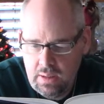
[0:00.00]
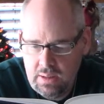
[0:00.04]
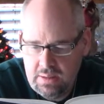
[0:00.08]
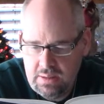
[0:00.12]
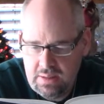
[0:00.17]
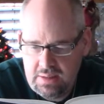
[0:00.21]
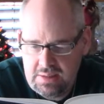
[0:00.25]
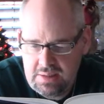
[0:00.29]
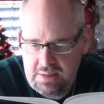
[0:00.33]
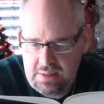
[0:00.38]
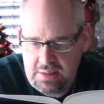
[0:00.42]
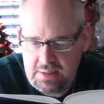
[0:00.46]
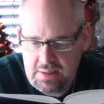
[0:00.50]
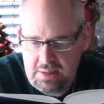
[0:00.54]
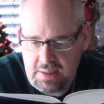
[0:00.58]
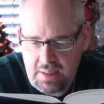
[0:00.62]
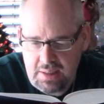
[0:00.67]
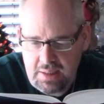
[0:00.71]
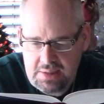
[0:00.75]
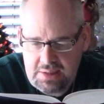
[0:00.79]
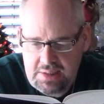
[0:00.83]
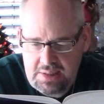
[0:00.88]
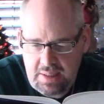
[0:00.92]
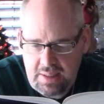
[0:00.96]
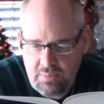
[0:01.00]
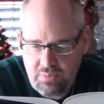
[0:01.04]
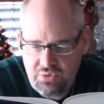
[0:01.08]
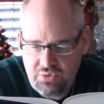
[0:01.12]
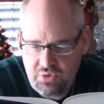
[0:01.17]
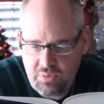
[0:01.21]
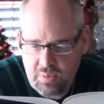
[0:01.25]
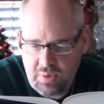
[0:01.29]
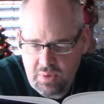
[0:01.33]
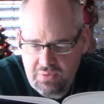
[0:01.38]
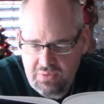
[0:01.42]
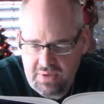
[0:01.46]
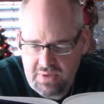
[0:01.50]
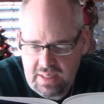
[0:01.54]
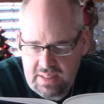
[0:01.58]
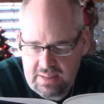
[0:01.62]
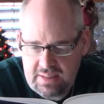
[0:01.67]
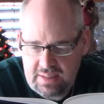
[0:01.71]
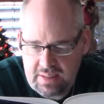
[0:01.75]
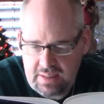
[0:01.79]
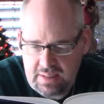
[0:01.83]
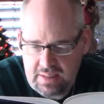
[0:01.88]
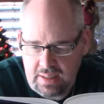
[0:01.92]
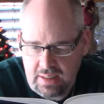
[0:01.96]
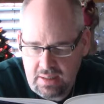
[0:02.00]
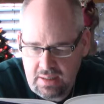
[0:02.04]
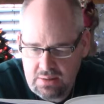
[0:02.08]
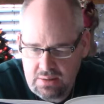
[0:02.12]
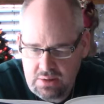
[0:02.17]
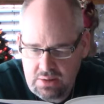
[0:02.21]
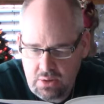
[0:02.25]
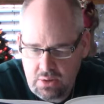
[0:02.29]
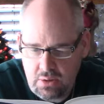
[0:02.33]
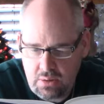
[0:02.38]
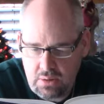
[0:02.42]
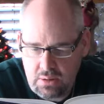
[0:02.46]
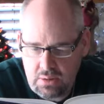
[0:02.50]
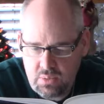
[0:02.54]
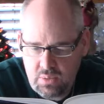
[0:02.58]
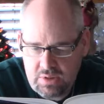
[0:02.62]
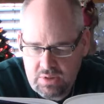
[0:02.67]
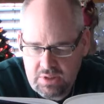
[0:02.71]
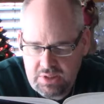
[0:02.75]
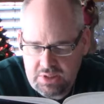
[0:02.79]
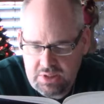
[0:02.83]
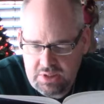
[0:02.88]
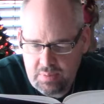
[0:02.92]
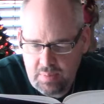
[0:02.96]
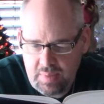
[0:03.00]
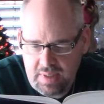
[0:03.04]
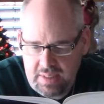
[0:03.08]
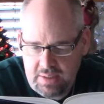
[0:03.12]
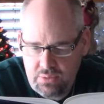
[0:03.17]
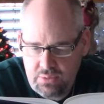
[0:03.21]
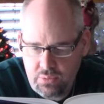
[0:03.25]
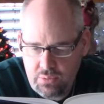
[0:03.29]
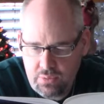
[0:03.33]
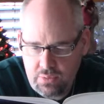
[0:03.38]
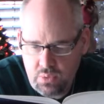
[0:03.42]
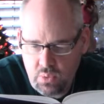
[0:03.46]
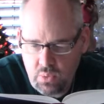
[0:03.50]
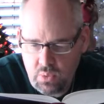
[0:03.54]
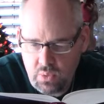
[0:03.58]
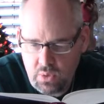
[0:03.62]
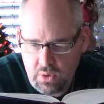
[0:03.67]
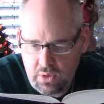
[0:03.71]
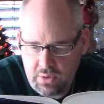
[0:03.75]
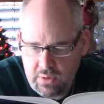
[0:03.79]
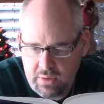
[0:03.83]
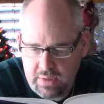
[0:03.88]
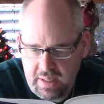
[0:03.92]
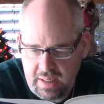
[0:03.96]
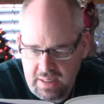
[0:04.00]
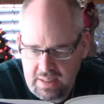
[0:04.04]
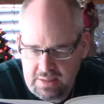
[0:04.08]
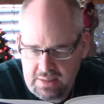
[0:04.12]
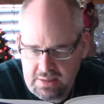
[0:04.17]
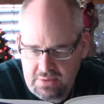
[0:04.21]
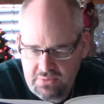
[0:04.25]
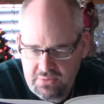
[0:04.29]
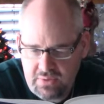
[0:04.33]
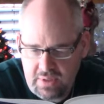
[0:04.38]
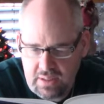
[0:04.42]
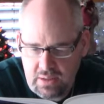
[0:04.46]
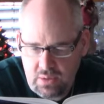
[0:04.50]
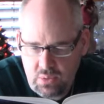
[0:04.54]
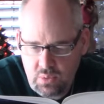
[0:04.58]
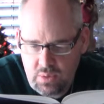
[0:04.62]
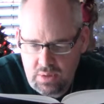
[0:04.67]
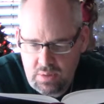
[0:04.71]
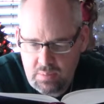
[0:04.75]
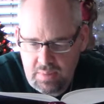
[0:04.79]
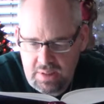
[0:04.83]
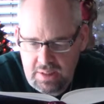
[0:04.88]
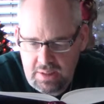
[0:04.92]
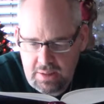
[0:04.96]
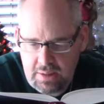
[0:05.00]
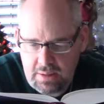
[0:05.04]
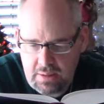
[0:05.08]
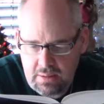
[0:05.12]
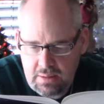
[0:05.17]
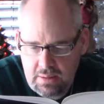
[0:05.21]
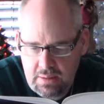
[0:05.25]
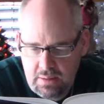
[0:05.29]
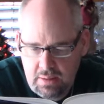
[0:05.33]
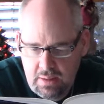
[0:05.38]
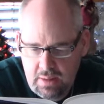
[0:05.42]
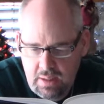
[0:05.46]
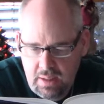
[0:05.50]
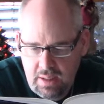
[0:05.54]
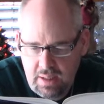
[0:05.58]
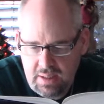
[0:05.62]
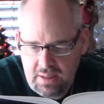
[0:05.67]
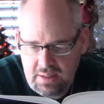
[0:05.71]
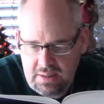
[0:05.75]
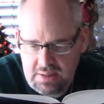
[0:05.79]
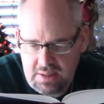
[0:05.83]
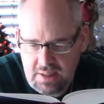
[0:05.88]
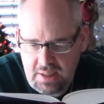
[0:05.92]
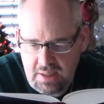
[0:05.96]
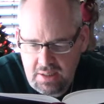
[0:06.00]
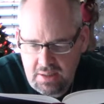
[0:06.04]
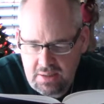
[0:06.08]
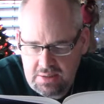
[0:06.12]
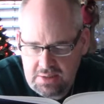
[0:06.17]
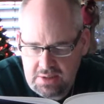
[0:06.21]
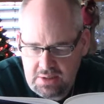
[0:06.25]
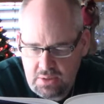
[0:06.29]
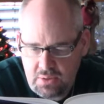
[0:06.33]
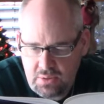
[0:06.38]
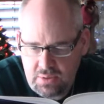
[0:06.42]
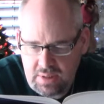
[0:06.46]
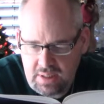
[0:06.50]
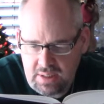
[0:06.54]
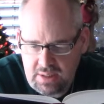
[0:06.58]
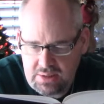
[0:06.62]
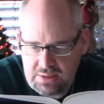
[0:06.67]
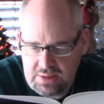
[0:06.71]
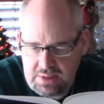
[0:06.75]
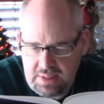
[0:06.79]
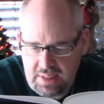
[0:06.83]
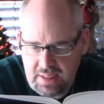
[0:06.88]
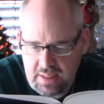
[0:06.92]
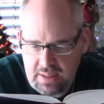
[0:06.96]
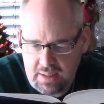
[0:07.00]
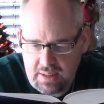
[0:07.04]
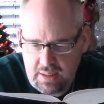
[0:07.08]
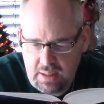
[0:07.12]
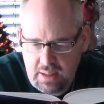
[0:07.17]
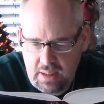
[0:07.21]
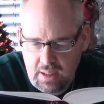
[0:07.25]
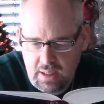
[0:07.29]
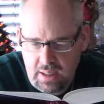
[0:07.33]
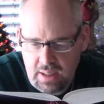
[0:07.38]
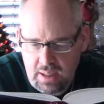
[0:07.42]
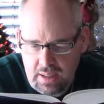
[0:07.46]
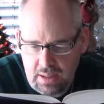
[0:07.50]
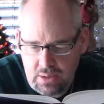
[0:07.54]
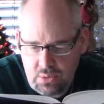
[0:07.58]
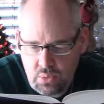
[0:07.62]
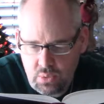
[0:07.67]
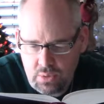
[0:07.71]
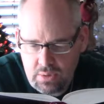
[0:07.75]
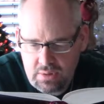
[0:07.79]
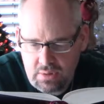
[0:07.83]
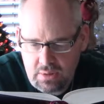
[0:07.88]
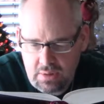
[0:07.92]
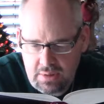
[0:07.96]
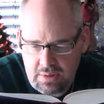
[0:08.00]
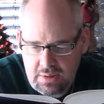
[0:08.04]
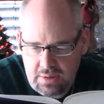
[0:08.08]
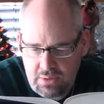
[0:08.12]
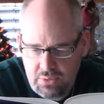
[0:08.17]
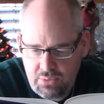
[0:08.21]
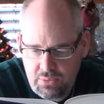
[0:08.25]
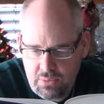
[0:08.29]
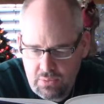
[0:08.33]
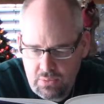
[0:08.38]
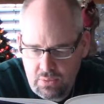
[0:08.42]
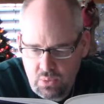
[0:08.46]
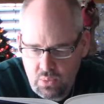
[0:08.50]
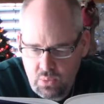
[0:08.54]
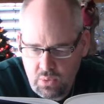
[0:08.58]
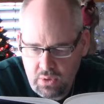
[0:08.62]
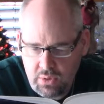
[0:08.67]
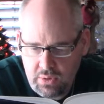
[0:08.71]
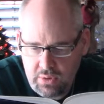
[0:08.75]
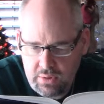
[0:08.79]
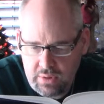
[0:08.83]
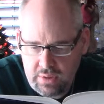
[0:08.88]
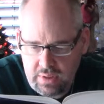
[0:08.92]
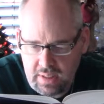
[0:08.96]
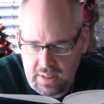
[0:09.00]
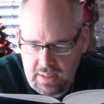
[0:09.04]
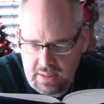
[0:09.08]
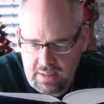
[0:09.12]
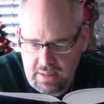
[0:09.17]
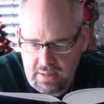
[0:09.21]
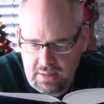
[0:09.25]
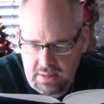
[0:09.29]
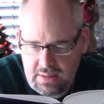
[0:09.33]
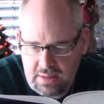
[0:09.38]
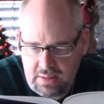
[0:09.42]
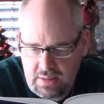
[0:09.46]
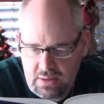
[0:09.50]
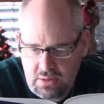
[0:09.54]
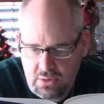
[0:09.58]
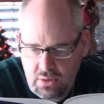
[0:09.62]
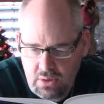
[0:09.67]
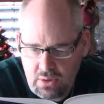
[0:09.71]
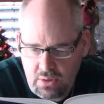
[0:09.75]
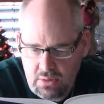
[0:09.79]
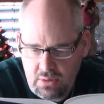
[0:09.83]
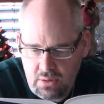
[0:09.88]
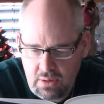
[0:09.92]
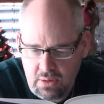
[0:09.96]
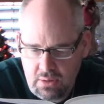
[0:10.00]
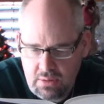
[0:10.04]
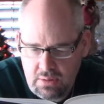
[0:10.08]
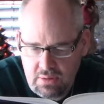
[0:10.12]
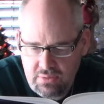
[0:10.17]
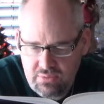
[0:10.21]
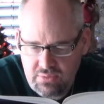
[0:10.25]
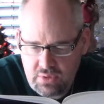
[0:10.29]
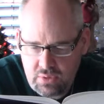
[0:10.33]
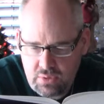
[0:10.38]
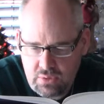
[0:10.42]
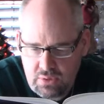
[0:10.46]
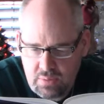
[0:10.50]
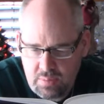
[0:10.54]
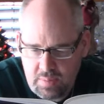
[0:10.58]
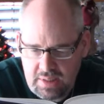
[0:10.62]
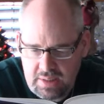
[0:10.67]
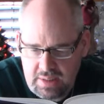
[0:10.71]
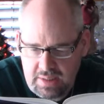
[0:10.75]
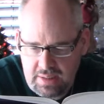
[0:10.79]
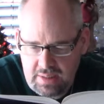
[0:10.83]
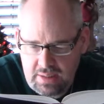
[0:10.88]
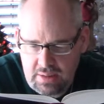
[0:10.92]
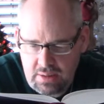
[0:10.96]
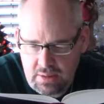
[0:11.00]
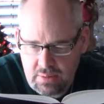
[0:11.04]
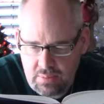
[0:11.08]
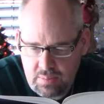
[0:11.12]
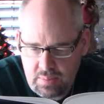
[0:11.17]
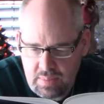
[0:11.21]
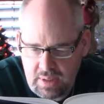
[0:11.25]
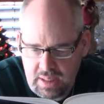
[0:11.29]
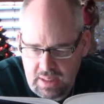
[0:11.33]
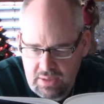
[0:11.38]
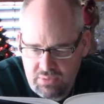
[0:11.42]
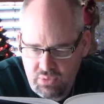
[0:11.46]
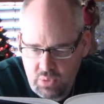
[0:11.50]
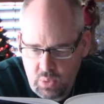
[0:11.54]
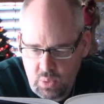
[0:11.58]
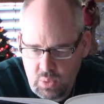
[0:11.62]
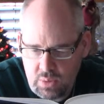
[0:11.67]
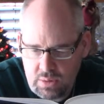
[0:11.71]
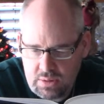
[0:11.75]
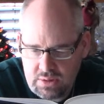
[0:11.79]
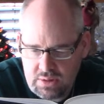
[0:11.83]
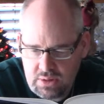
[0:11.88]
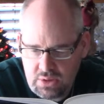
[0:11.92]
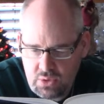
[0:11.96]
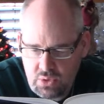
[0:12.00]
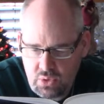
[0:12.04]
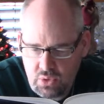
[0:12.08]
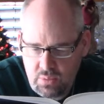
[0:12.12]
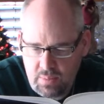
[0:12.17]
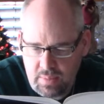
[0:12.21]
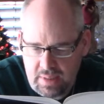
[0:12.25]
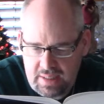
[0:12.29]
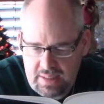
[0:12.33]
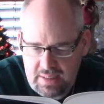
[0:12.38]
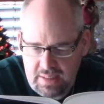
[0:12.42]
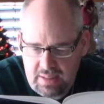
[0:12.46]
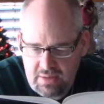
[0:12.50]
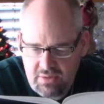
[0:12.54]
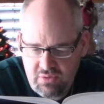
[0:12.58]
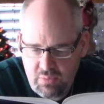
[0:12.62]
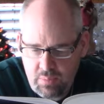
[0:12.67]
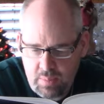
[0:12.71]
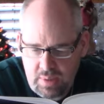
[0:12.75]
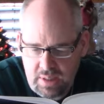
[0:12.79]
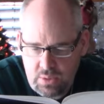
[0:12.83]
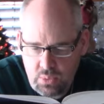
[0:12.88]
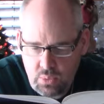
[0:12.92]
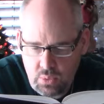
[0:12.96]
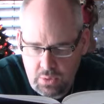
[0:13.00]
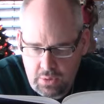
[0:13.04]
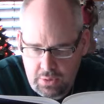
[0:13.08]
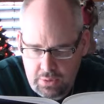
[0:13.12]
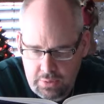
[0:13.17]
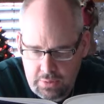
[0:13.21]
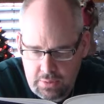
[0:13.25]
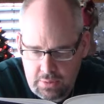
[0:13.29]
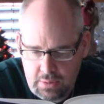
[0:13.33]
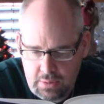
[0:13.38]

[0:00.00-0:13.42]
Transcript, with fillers: This does not stem from the fact that God's call, which is made through the Word, has the following meaning. It is not as though God said, Outwardly, through the word, I indeed call all of you to my kingdom, everyone to whom I give my word.